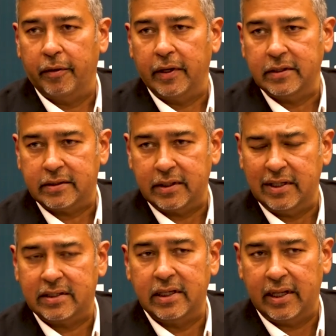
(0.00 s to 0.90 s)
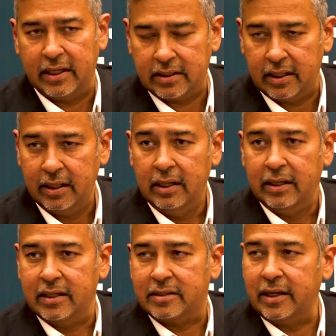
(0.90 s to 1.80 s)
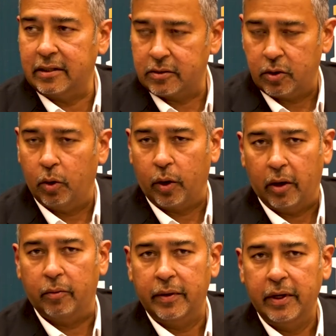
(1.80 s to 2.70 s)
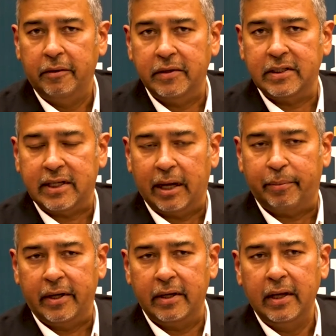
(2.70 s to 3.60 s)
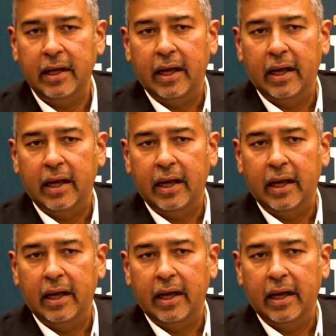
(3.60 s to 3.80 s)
It's, it's a, there's a distinct slowdown which has happened,